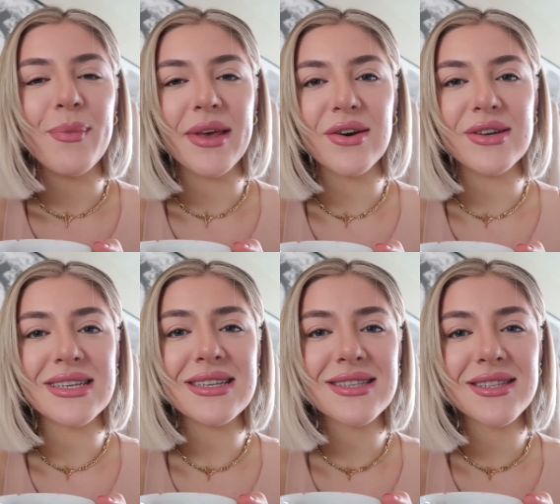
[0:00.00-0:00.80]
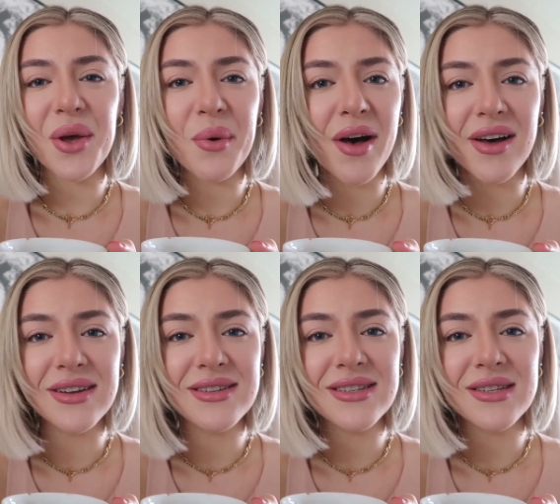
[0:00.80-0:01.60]
because it's so
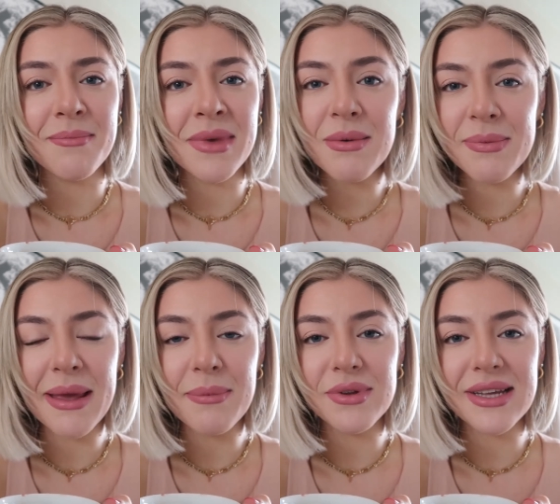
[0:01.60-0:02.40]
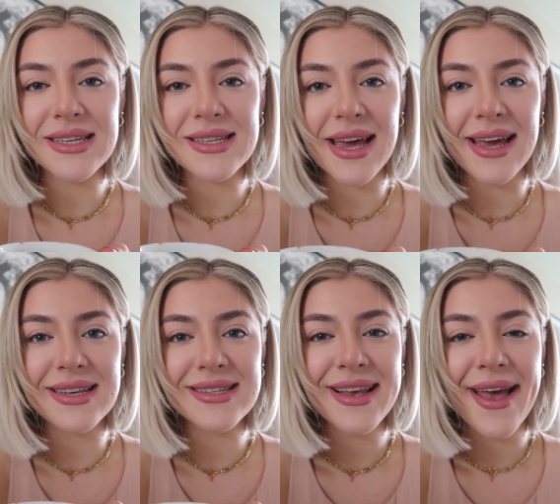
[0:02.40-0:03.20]
hard to meet with people these
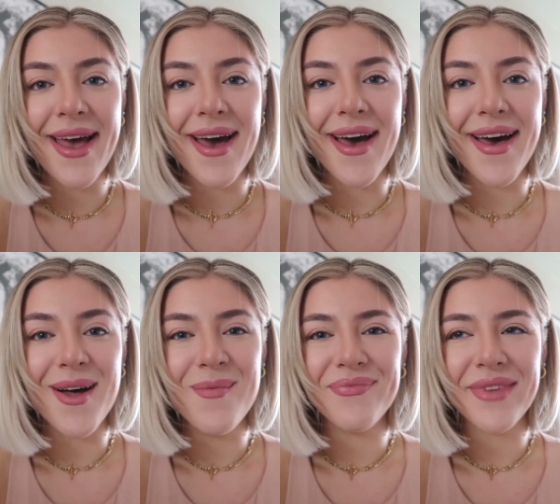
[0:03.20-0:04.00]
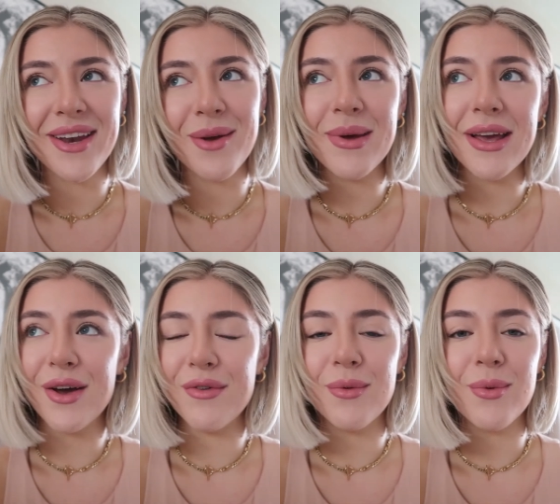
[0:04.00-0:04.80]
days. I know we can
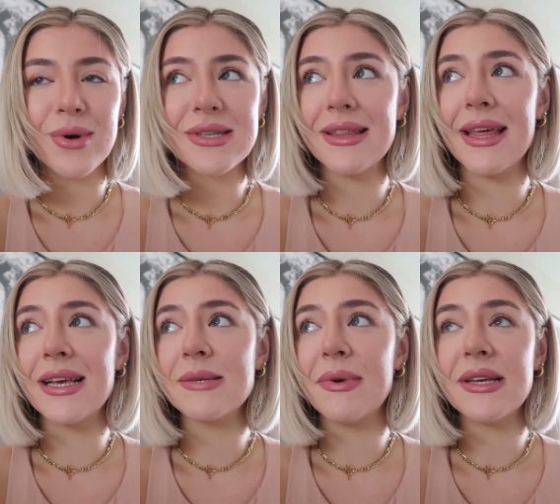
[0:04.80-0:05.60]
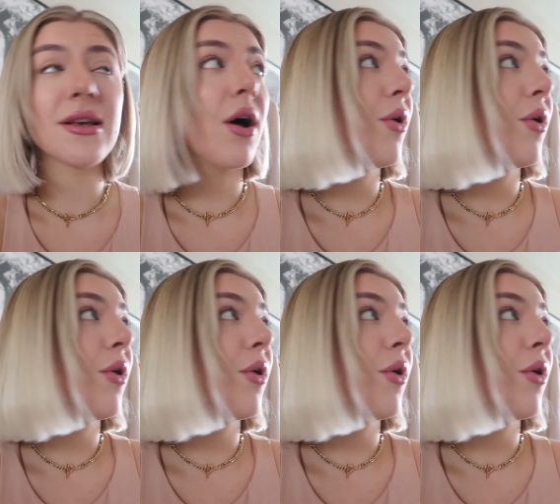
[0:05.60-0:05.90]
go for walks and things, but it's,